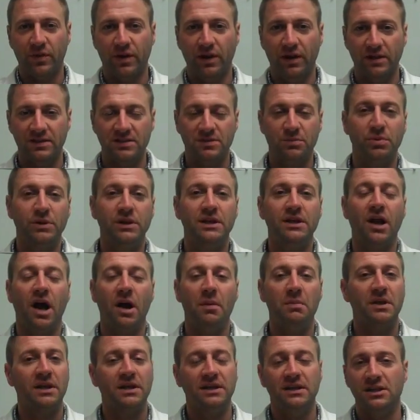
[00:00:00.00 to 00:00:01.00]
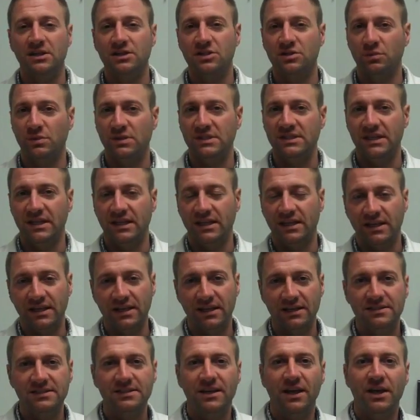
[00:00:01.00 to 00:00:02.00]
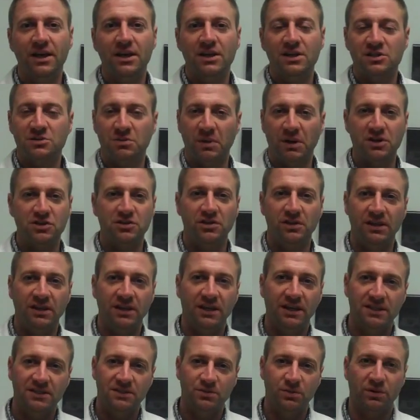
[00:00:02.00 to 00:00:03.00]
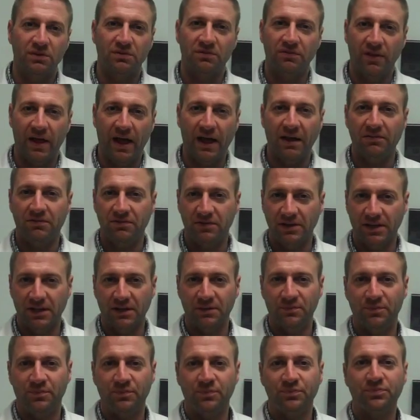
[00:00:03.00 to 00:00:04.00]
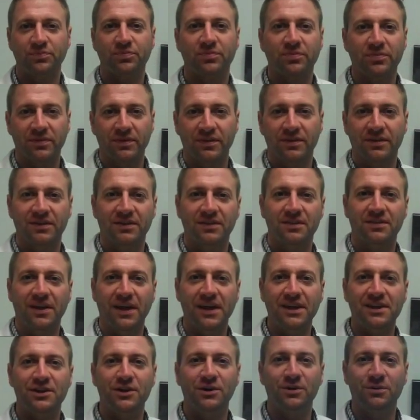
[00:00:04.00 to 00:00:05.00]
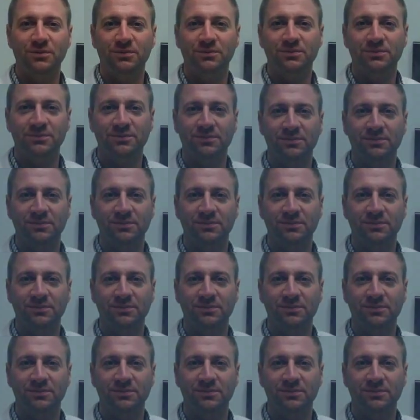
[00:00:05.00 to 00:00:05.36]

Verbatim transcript: Uh, it's a pretty common condition we see in kids, especially kids with flat feet. Thank you.